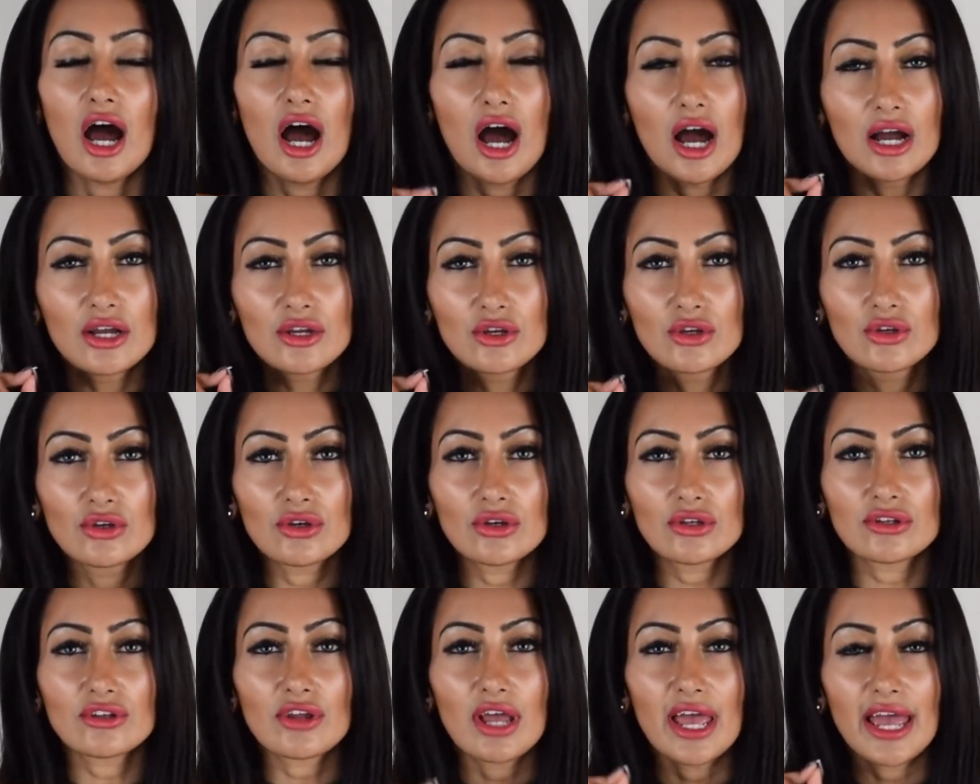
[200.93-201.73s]
A
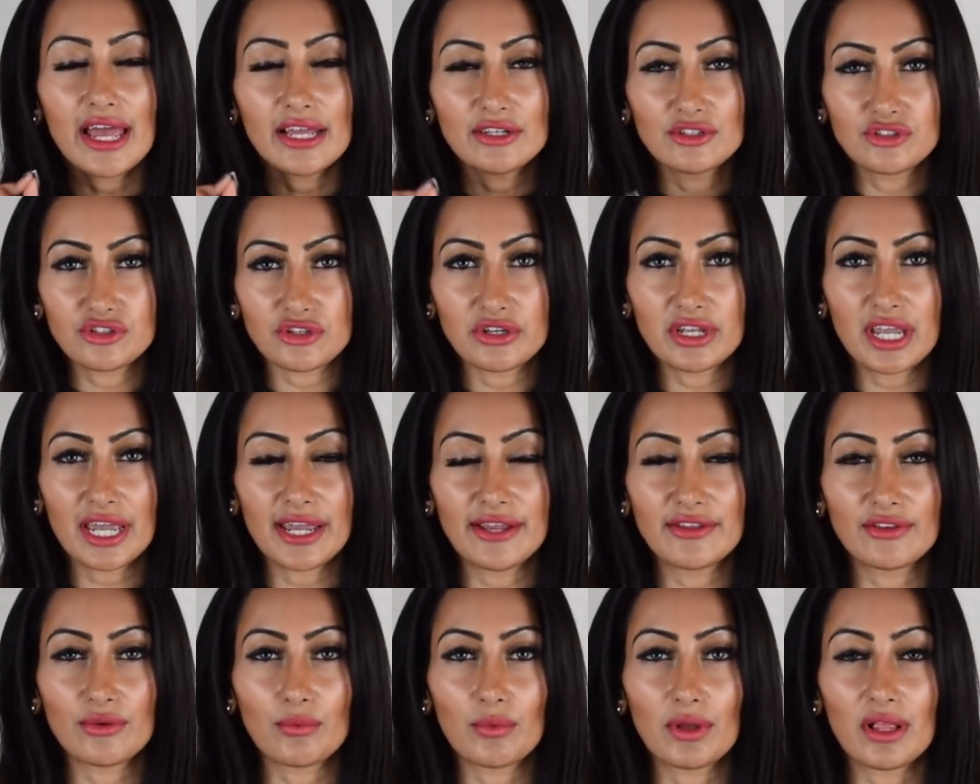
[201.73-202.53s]
good
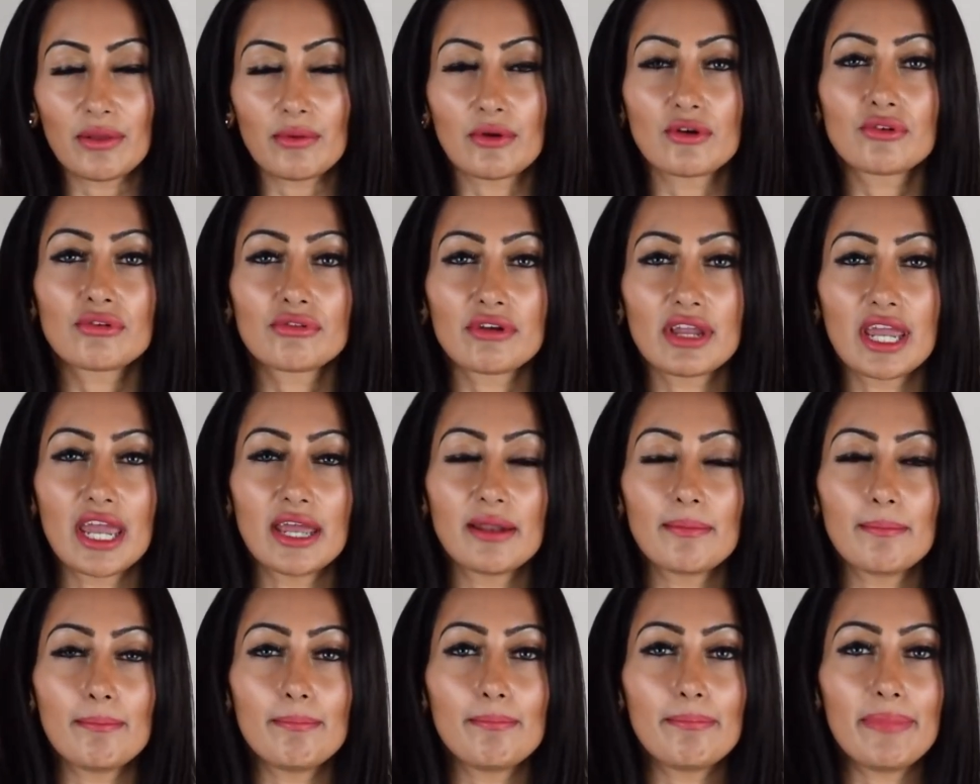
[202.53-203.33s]
educator will
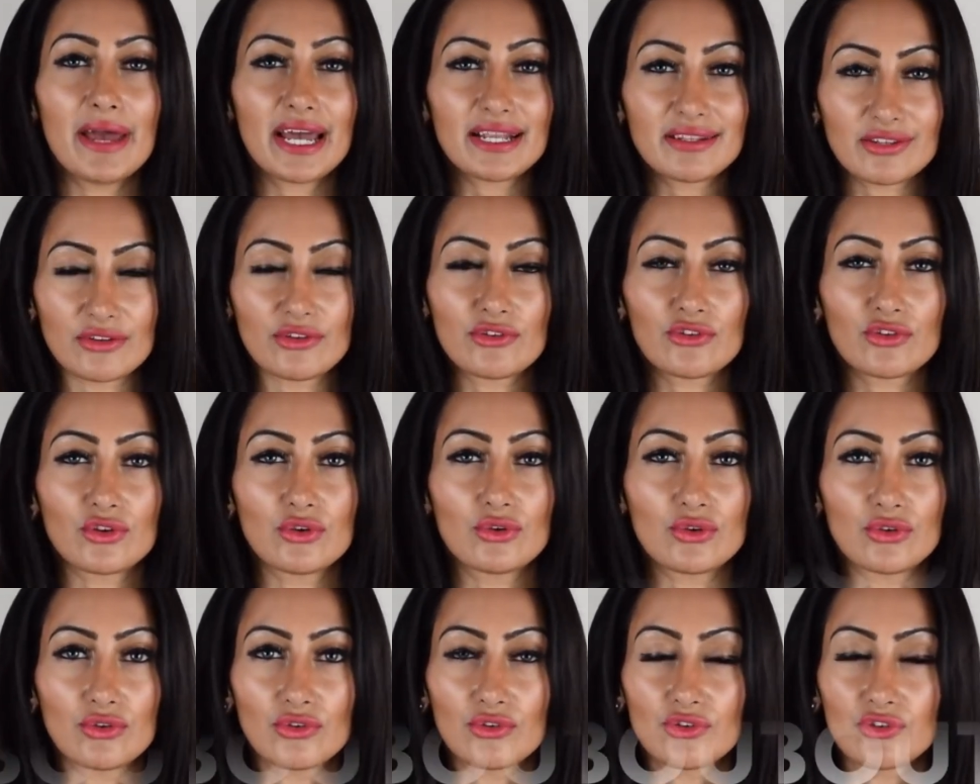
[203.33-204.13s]
create better
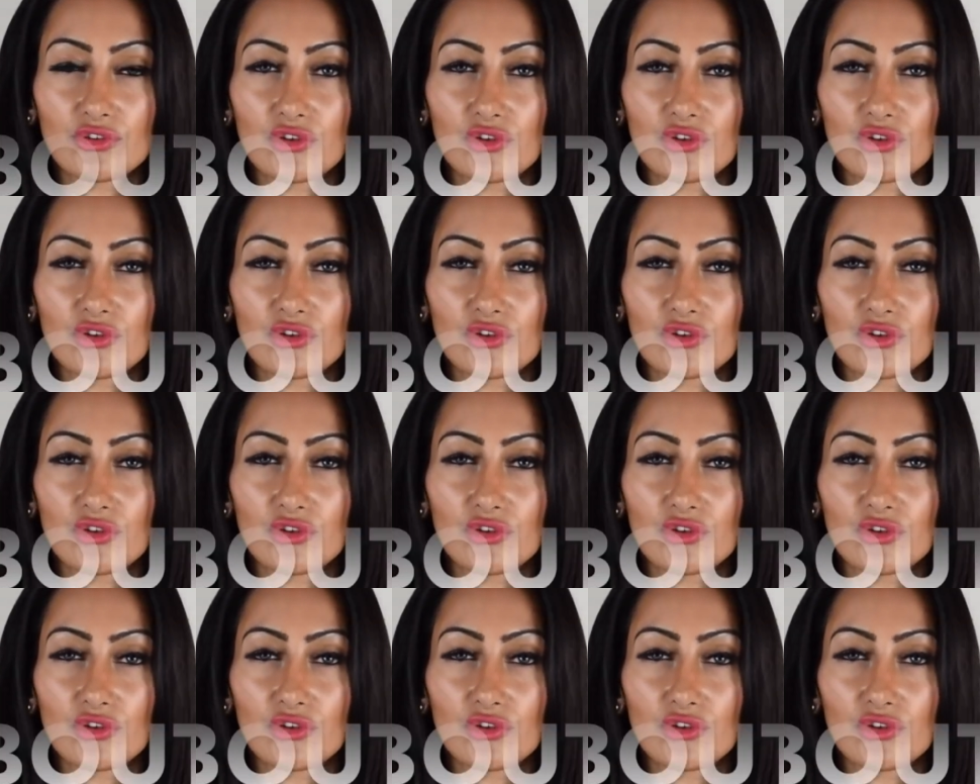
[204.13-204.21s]
students.